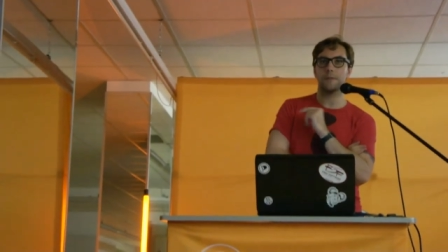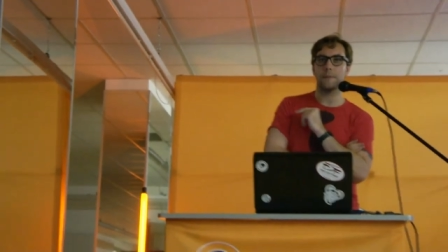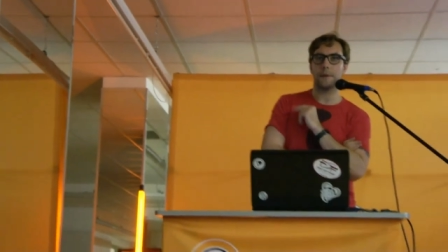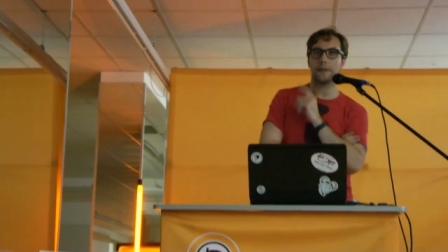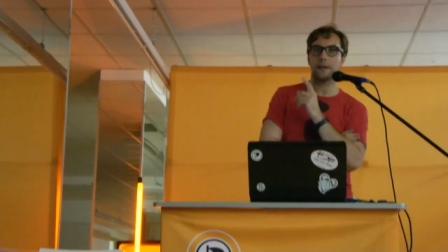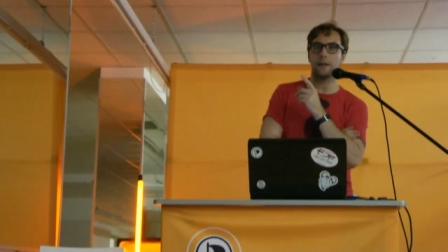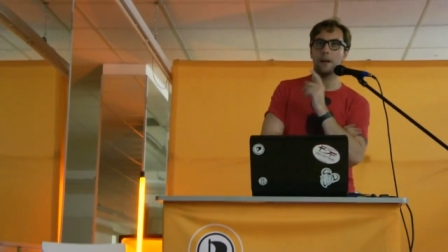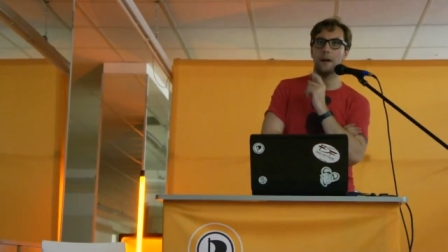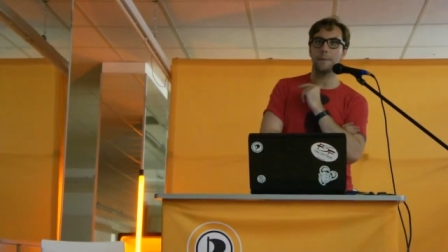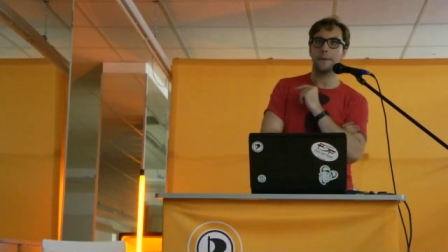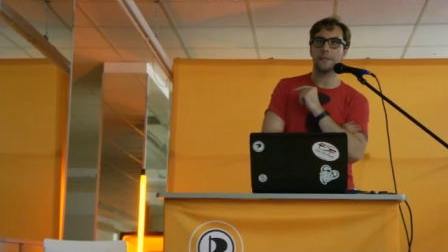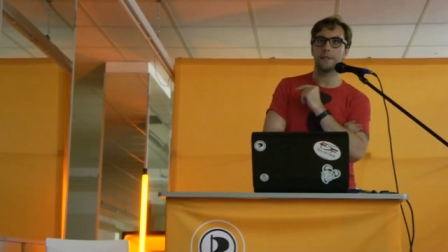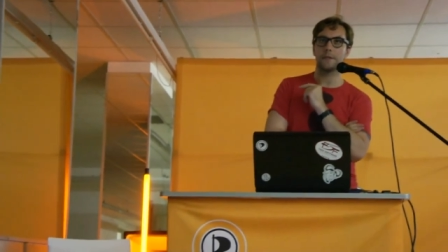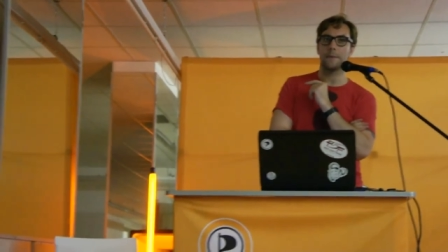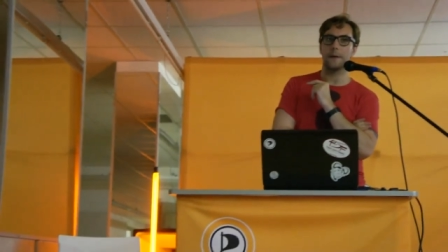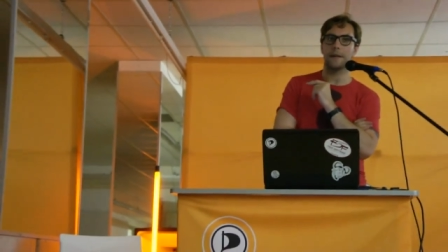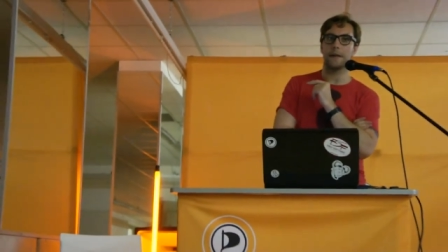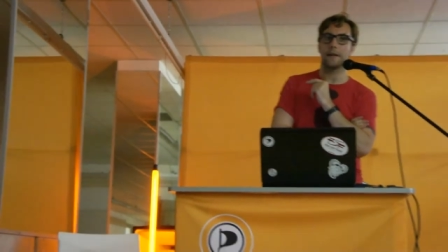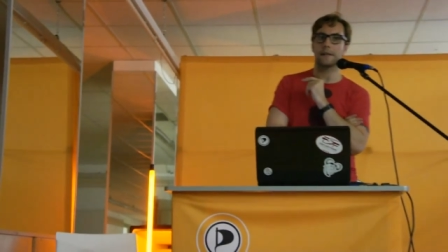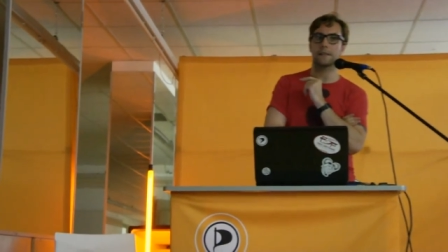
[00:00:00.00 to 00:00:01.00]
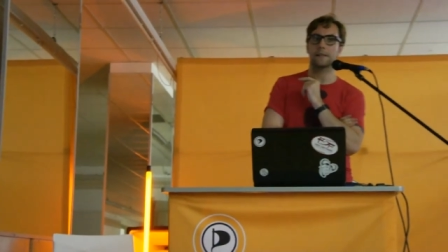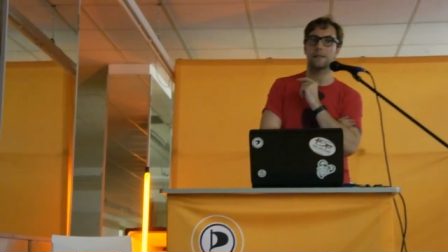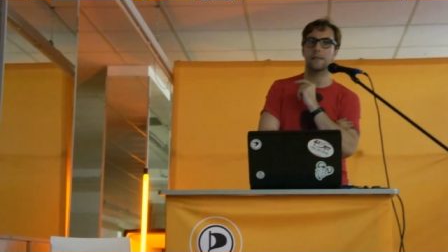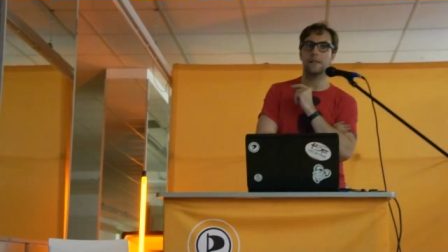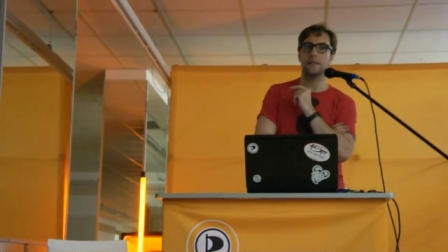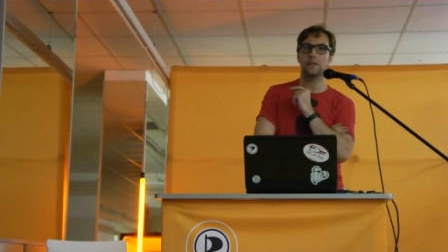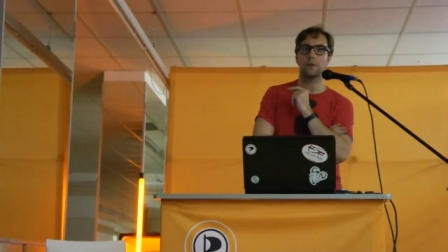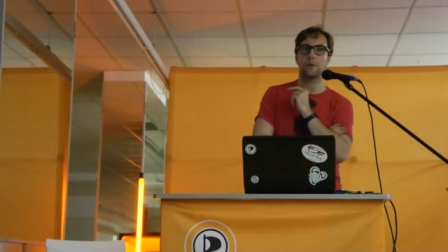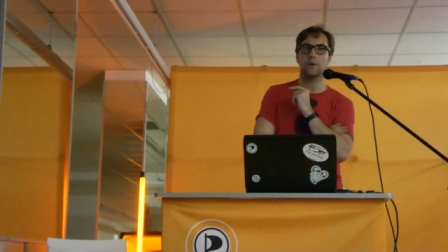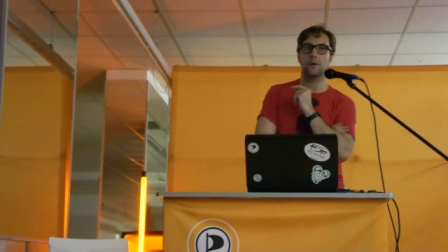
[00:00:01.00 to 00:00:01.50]
a comment about
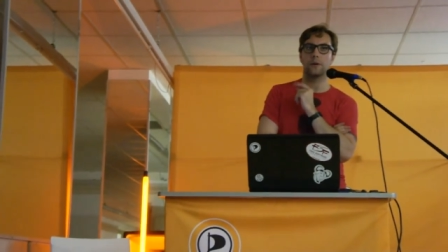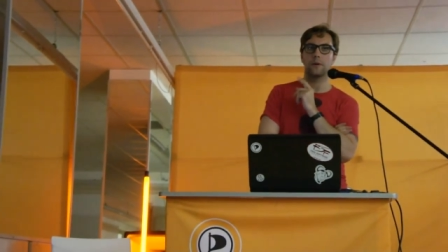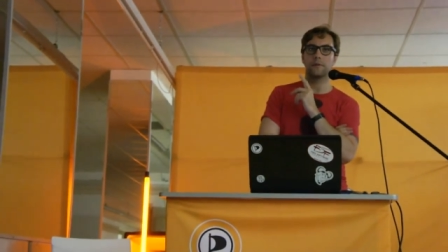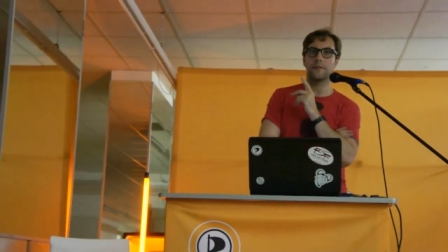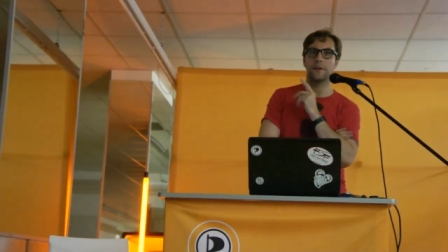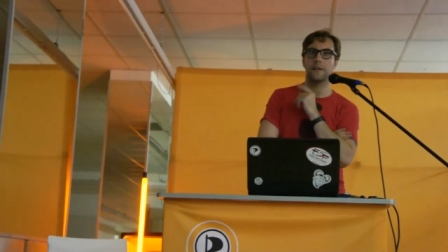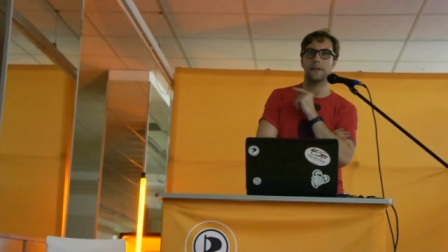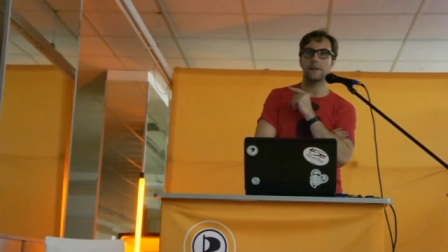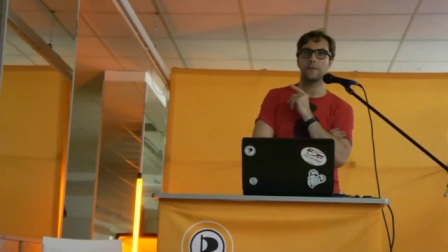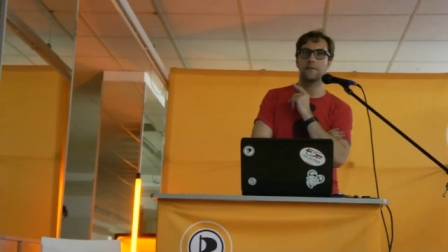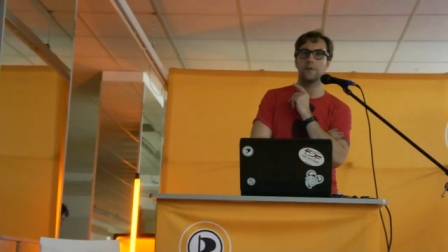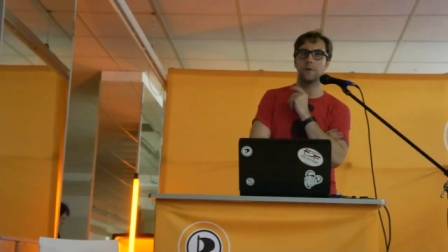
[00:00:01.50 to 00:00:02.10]
XKeyscore if any of you are